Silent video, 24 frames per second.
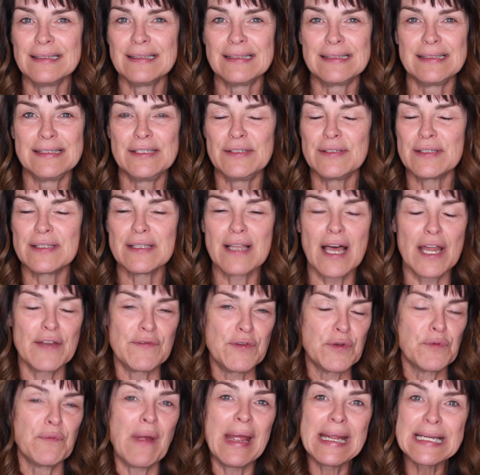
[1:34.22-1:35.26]
a lot
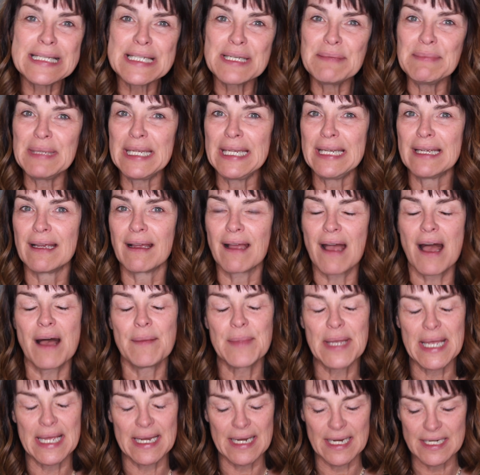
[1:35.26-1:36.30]
of you write to me and
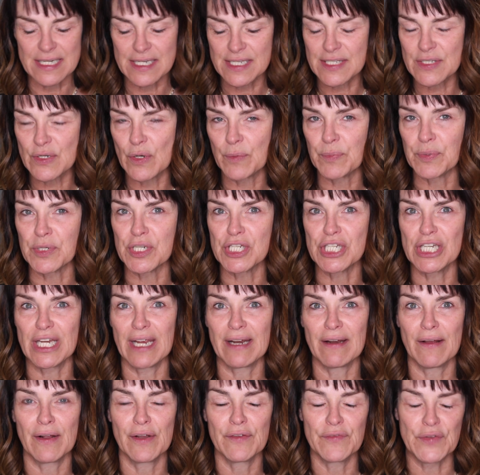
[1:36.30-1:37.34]
comment, and I just so
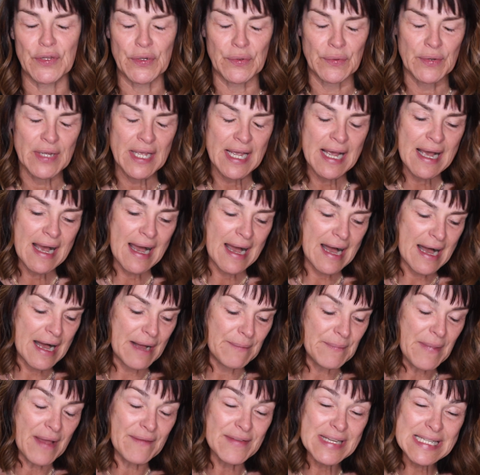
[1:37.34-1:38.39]
appreciate all of you.
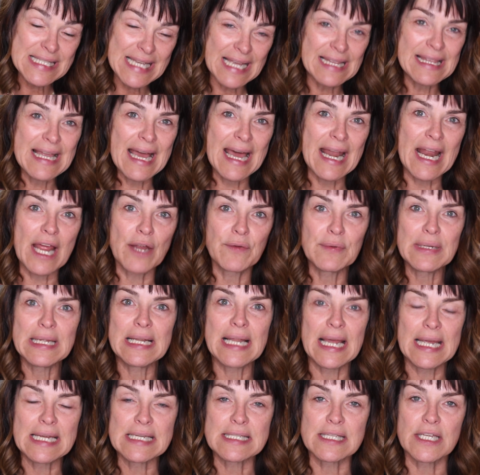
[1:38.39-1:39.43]
Um, having said that, I
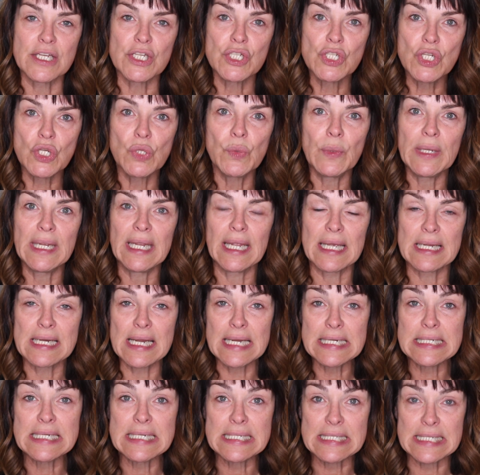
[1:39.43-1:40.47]
realized that doing a
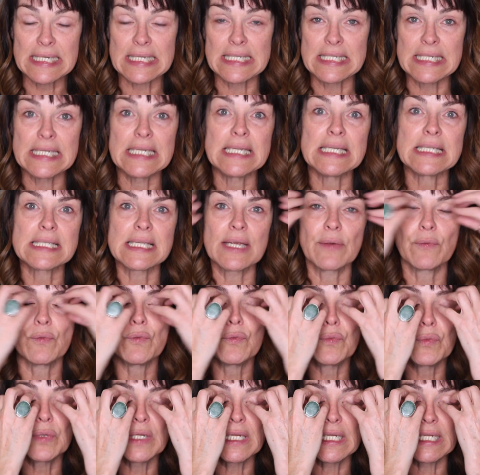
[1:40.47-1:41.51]
1960s
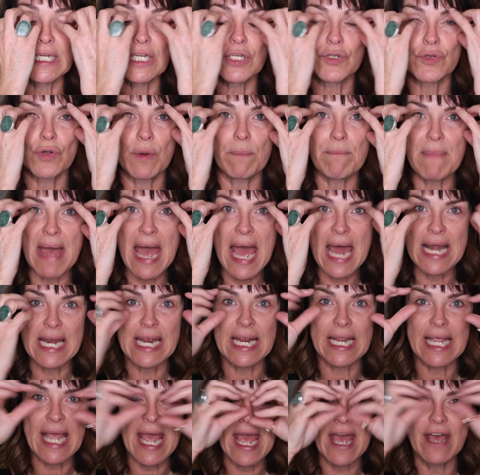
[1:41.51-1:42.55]
really
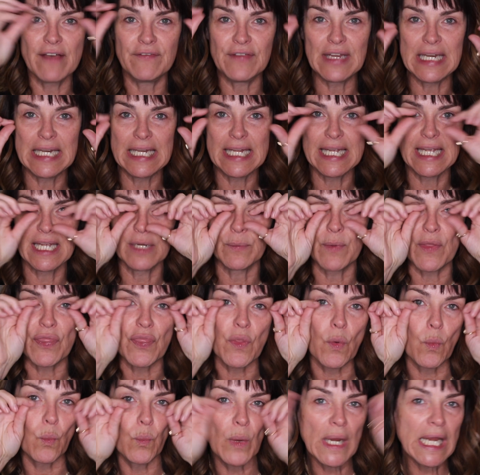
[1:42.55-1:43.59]
dramatic heavy lid
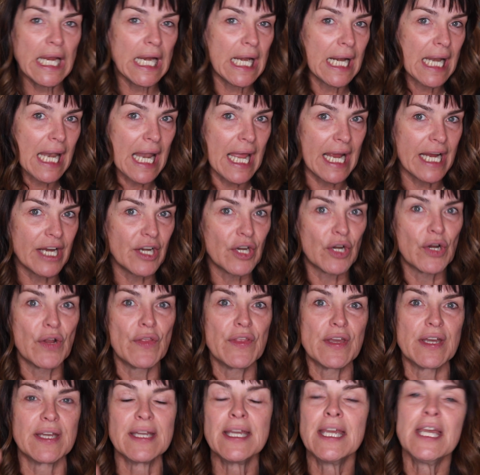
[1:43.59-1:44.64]
with the wing
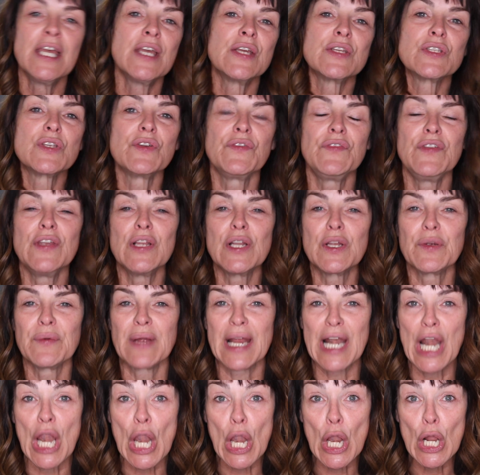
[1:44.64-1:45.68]
liner, the Sophia
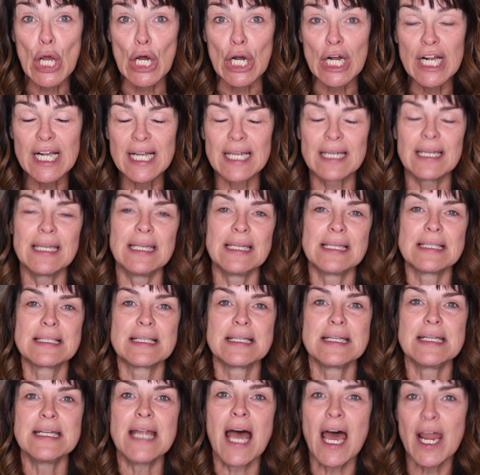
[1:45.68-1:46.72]
Loren look,
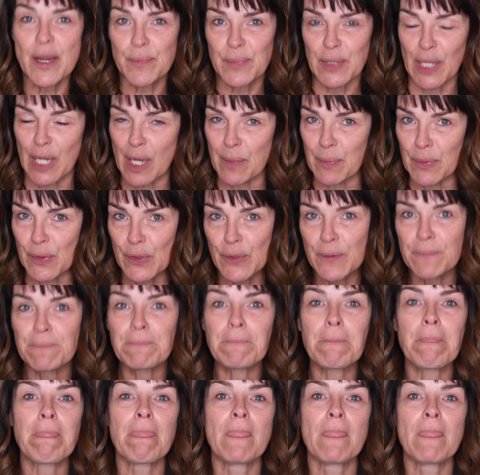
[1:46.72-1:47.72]
is not applicable